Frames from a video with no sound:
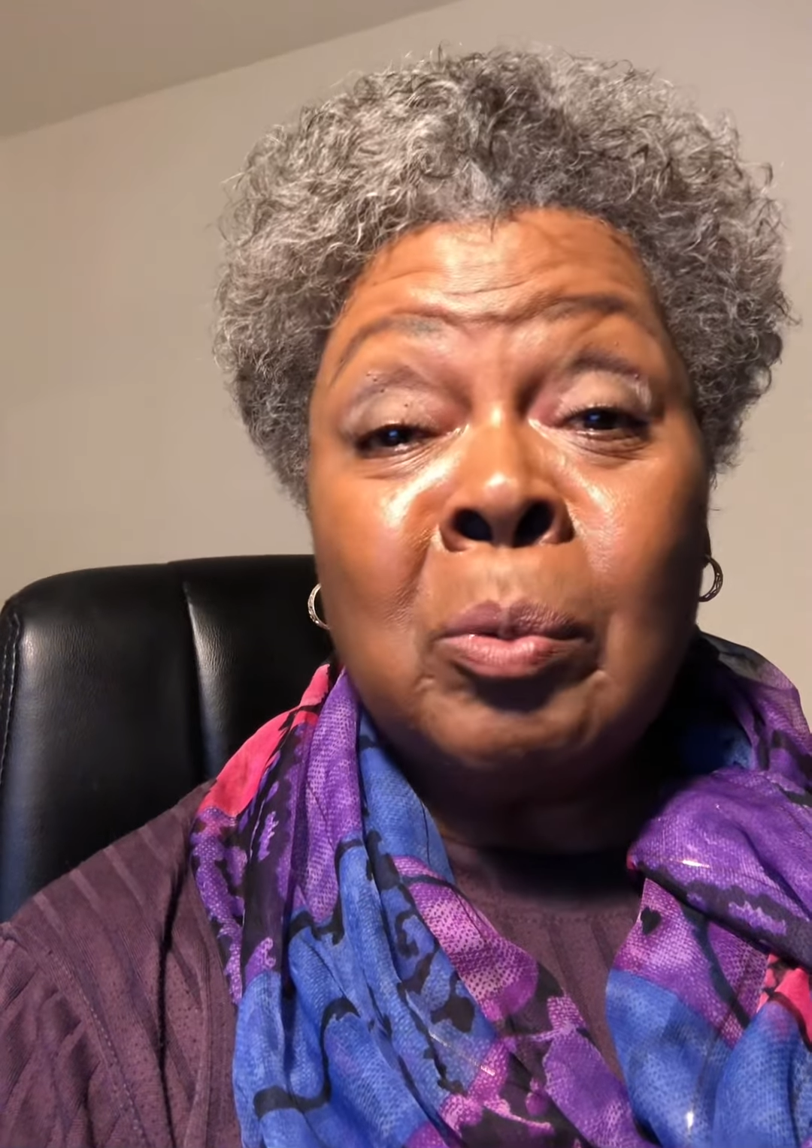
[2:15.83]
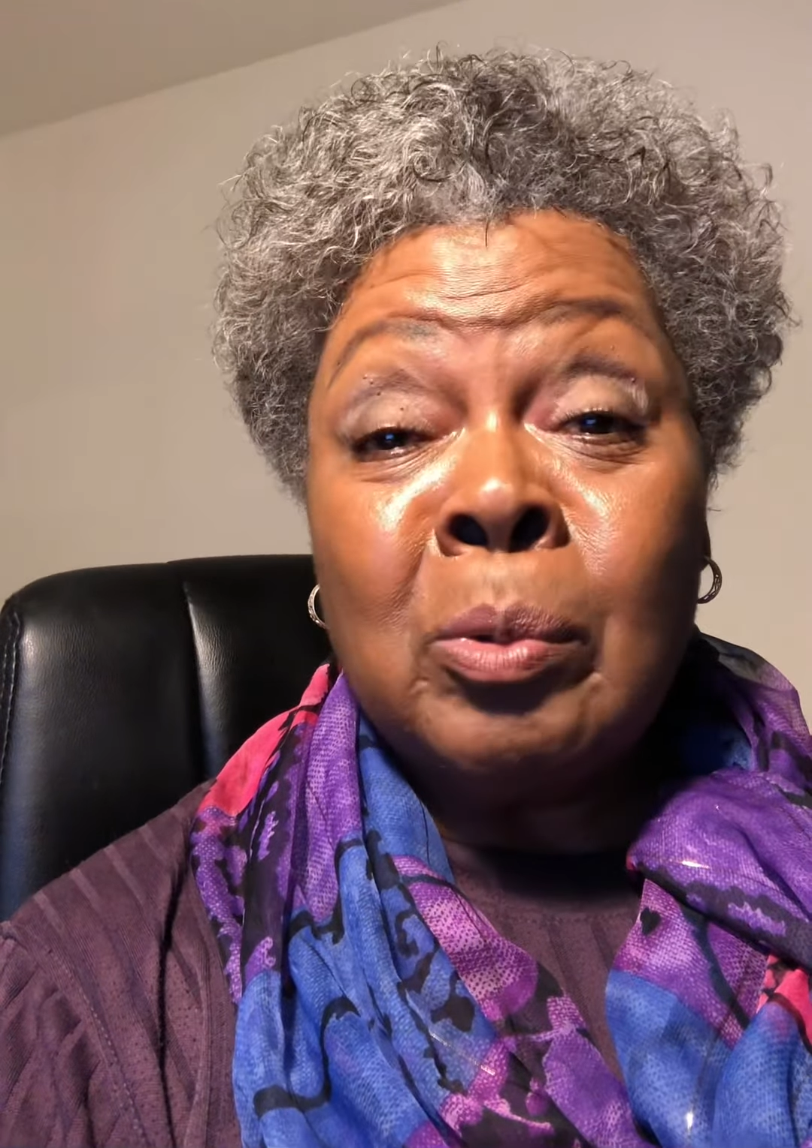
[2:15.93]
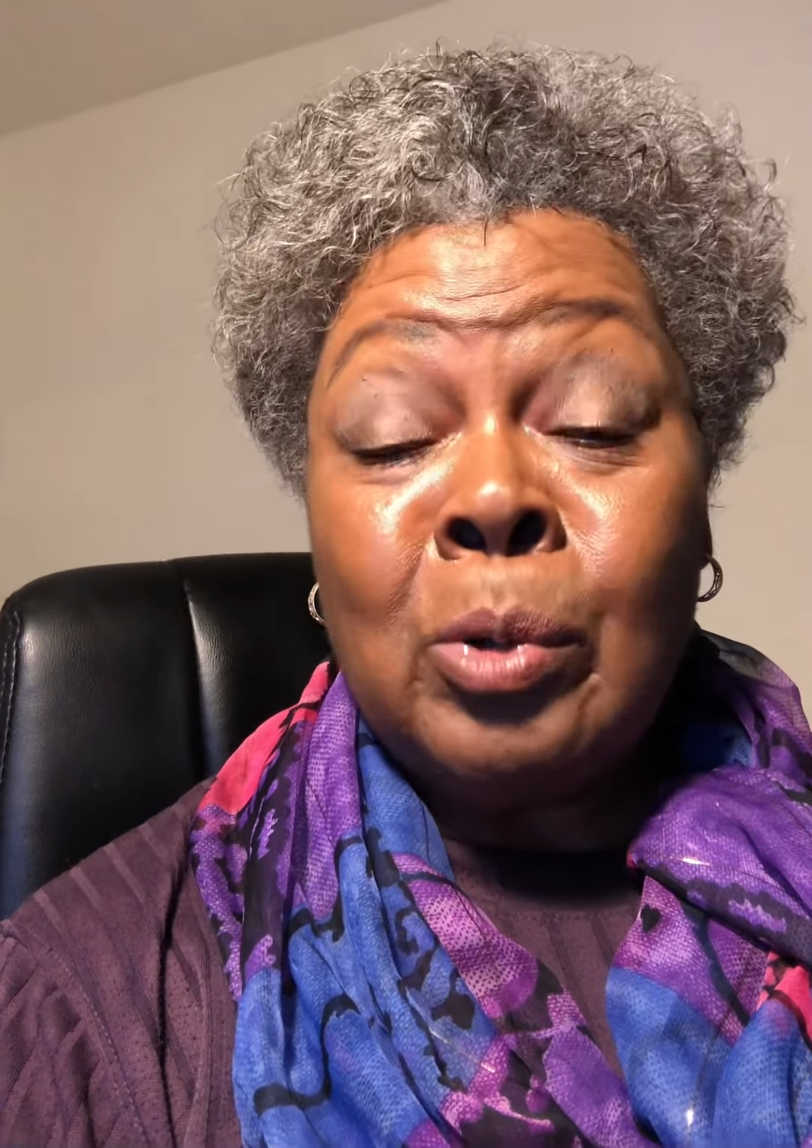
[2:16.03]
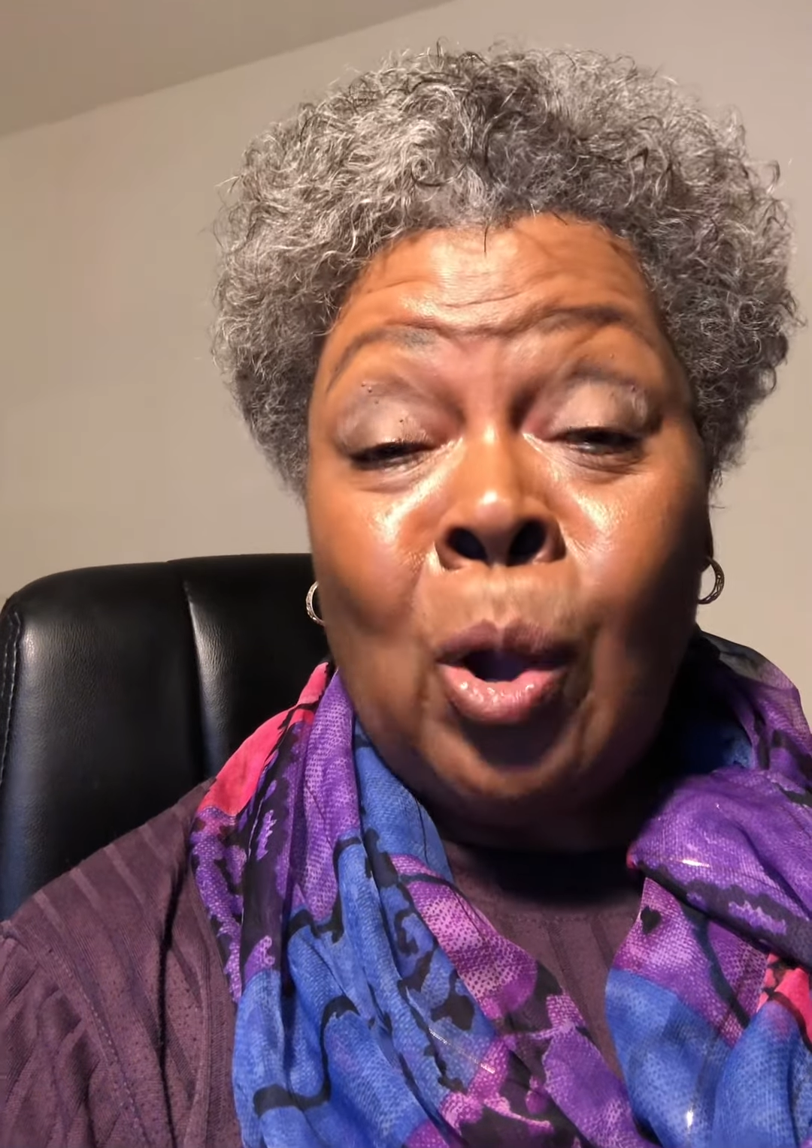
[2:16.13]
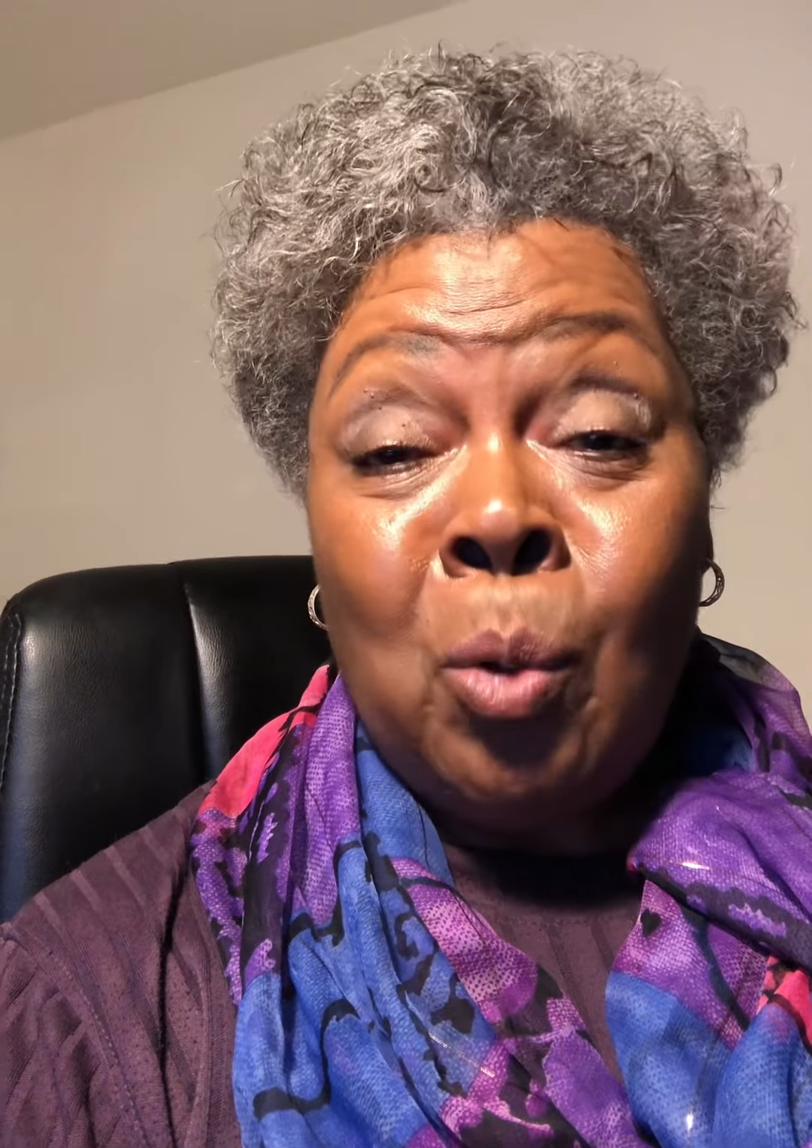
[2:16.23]

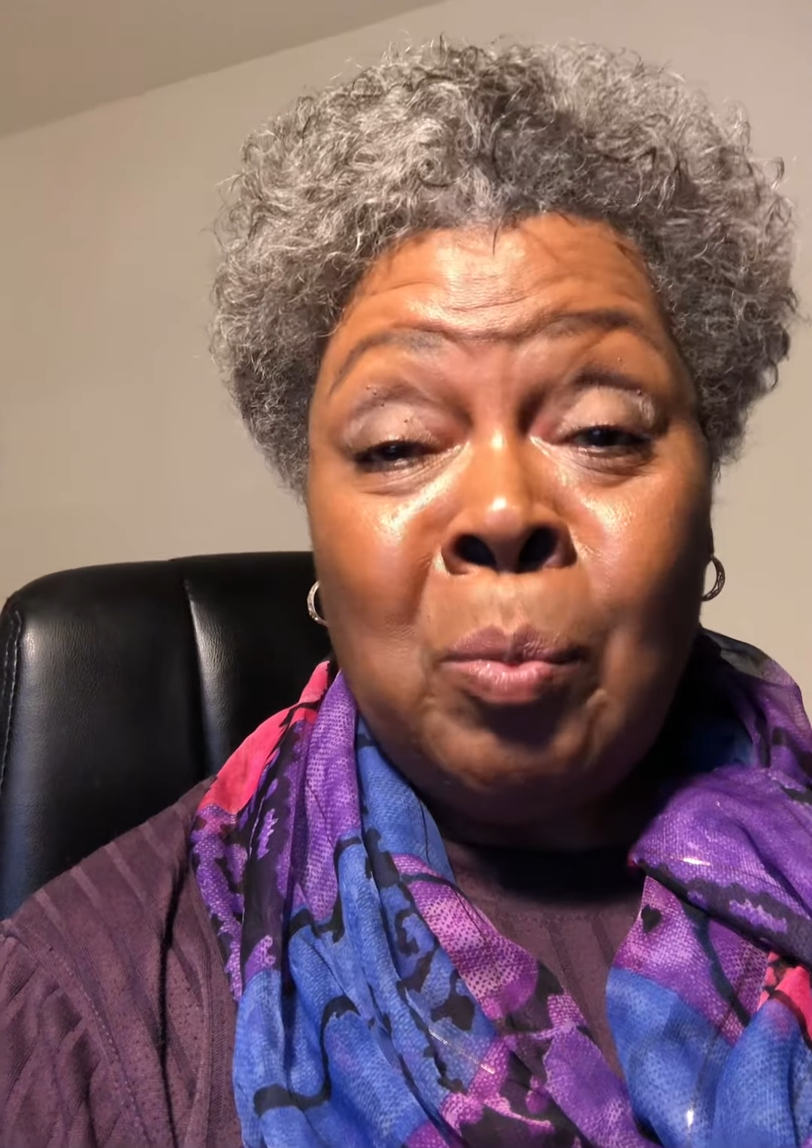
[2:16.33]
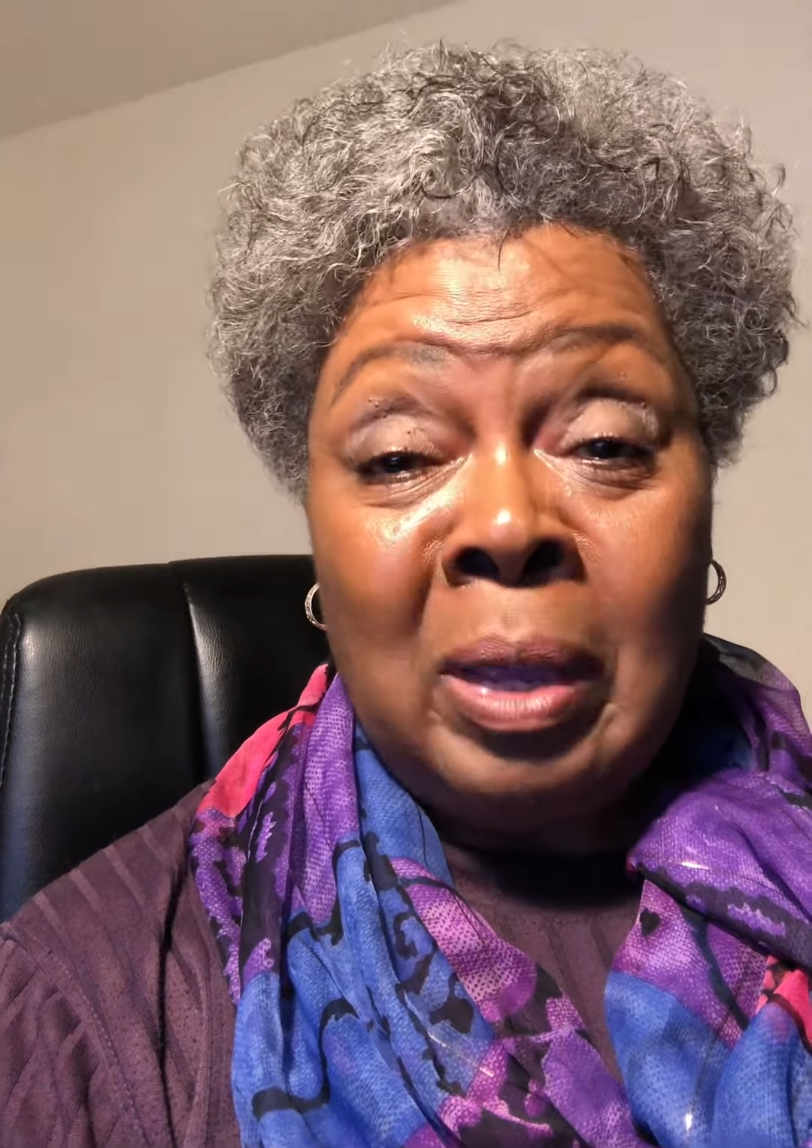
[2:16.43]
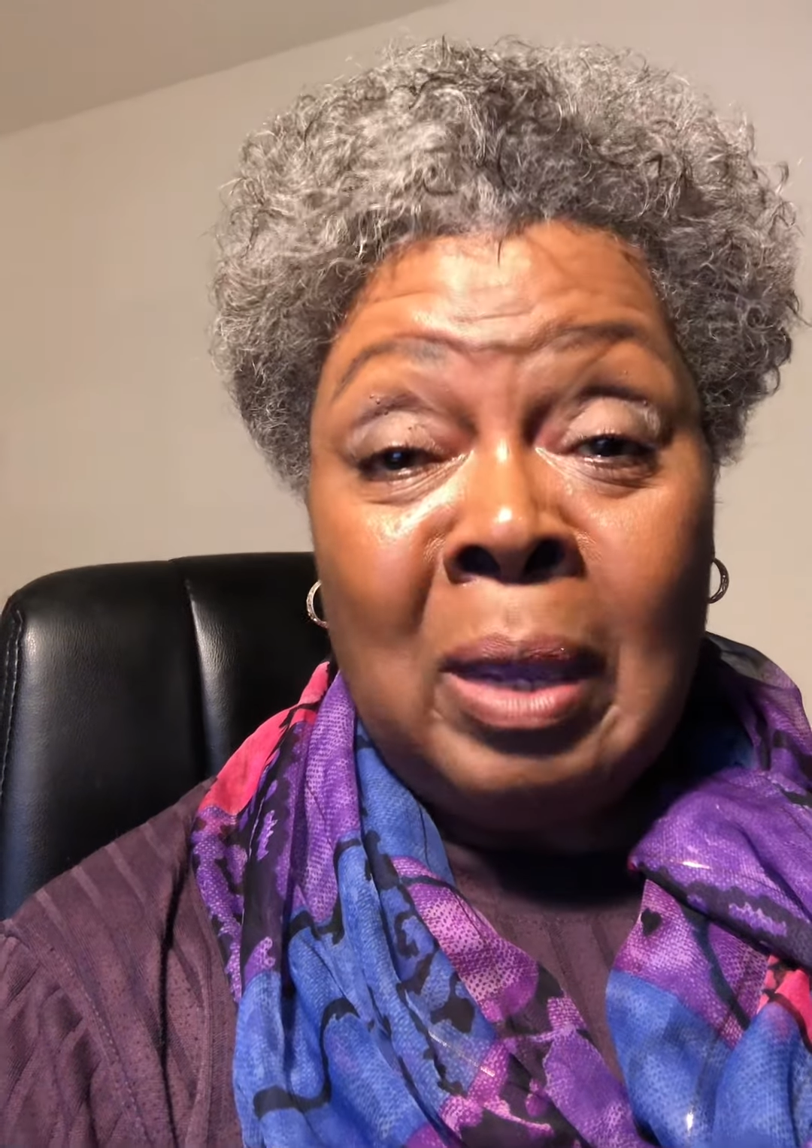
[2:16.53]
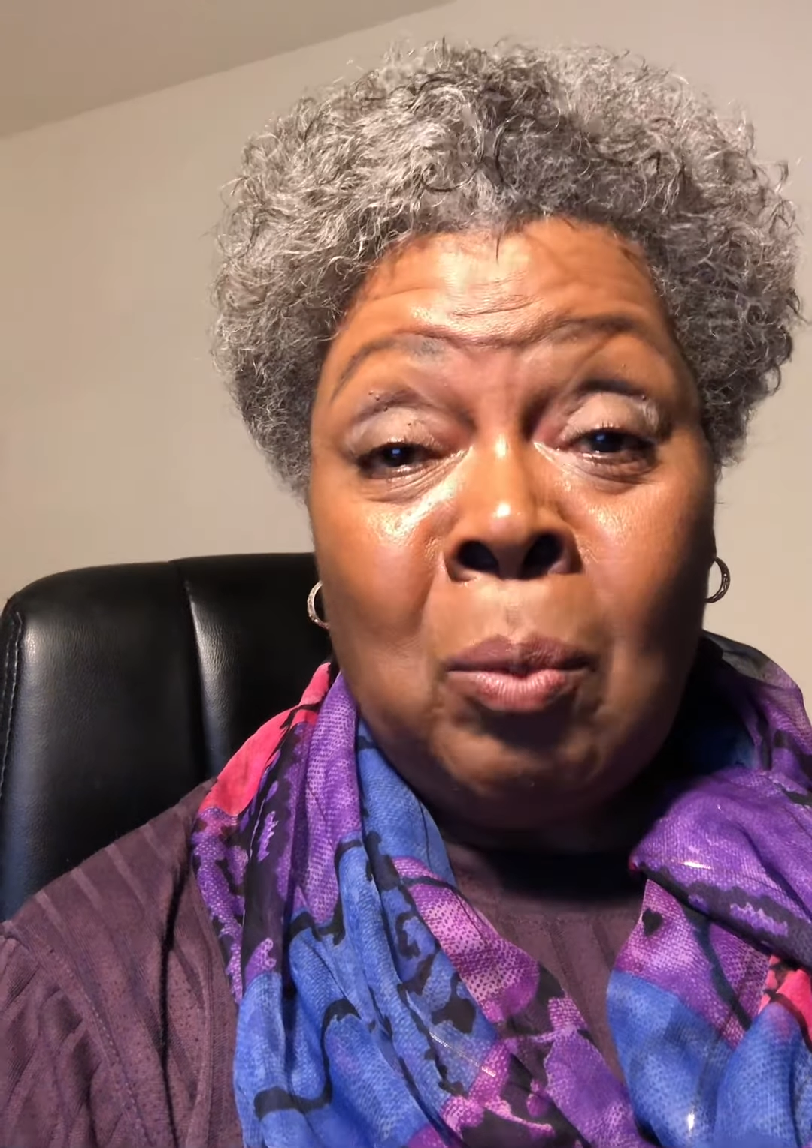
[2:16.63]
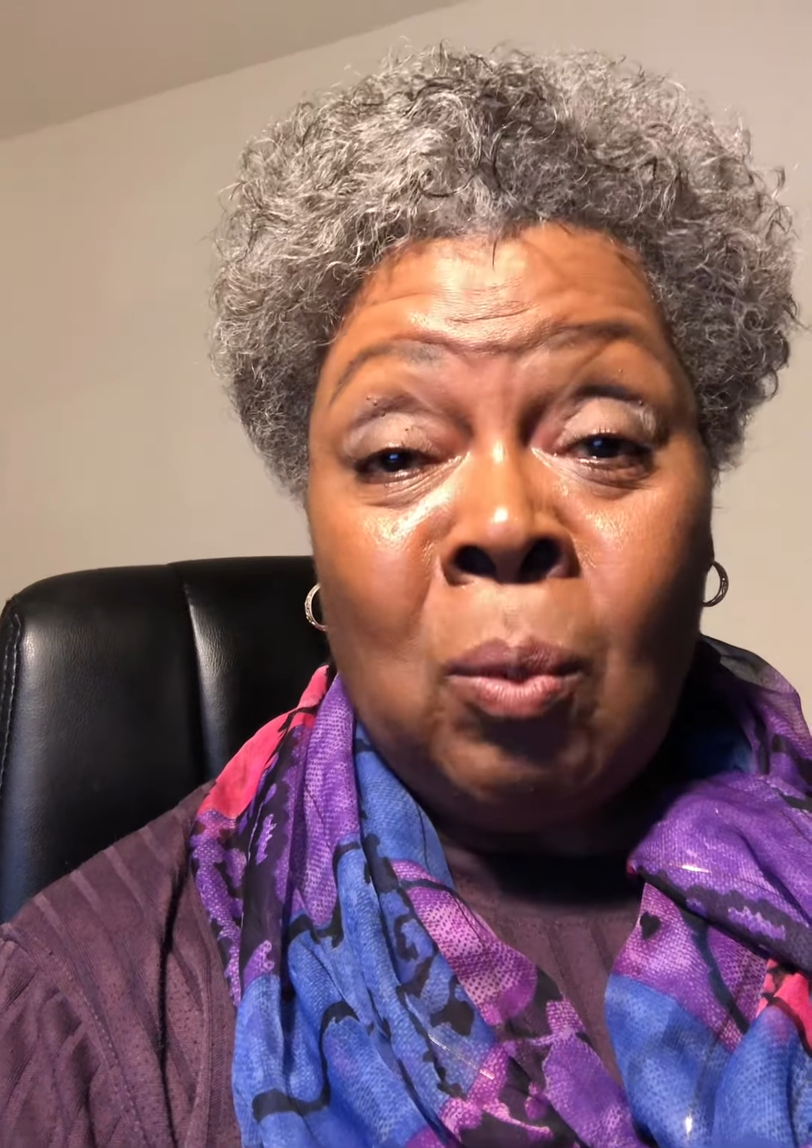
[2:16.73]
know me